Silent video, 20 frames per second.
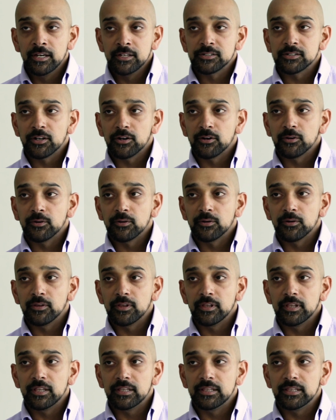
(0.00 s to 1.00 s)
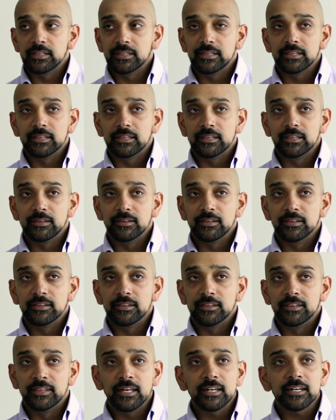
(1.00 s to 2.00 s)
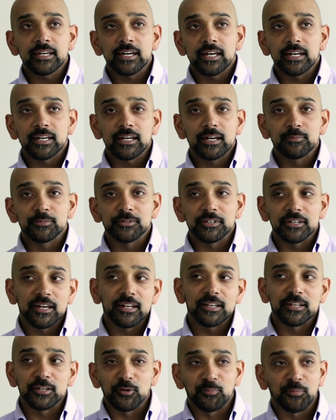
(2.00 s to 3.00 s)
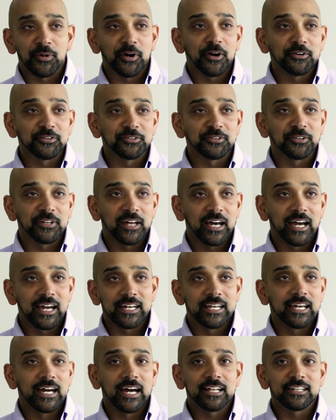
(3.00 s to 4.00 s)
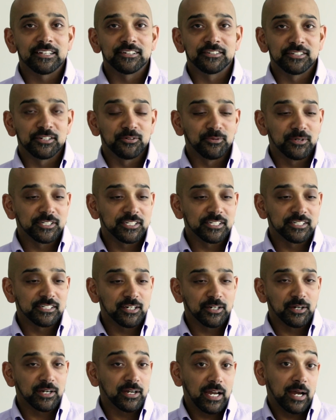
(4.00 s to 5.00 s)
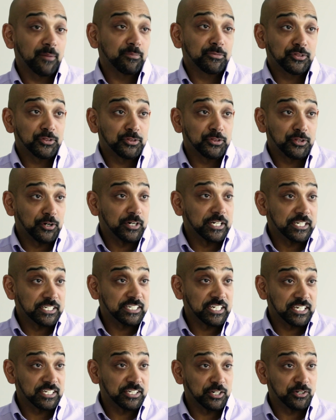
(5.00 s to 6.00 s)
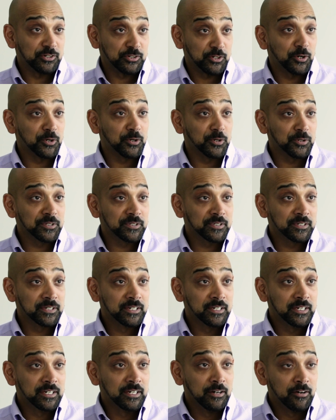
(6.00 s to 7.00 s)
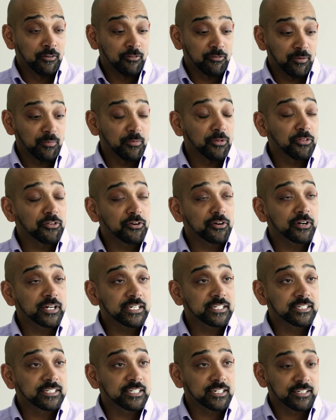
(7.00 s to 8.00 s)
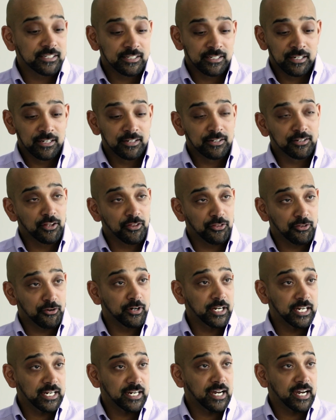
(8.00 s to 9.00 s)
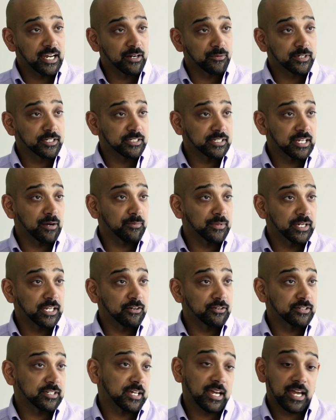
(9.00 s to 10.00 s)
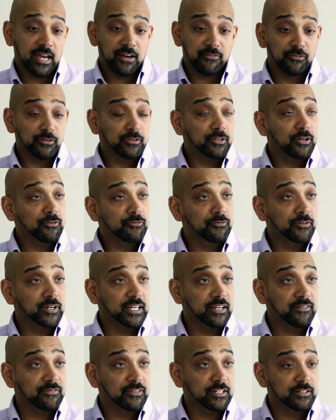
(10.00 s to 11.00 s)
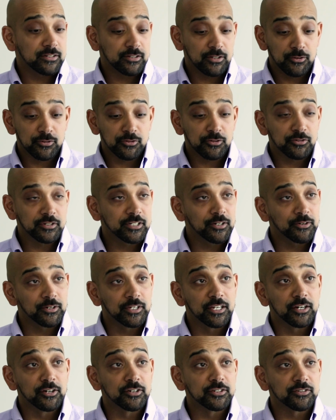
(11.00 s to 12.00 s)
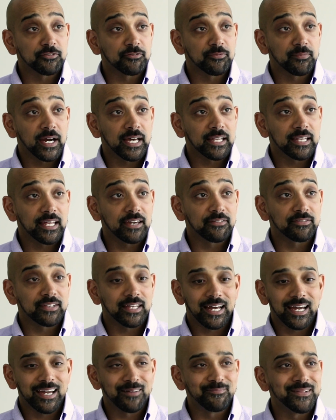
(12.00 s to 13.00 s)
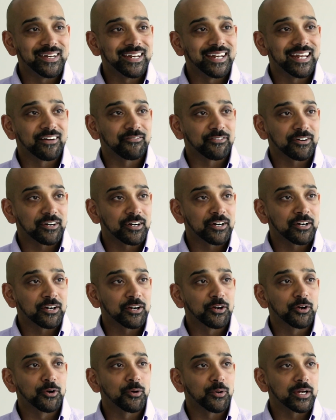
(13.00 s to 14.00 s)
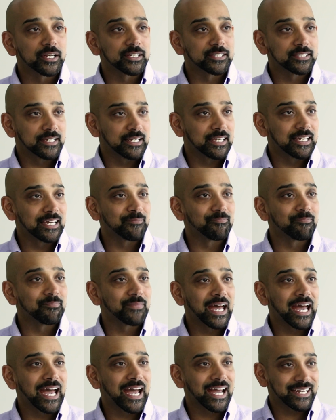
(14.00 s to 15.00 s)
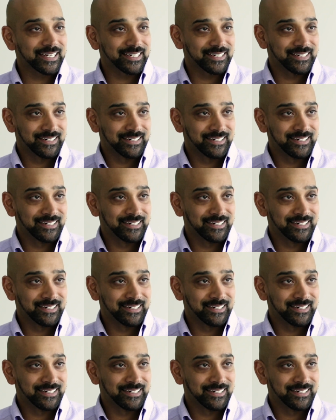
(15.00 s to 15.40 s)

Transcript: So then it kind of comes to kind of like your personal ideology, which is like, okay, I'm 36 years old. From 36 to 39, which is how many years I have for loan forgiveness, those are still years of my life that I'm never going to get back.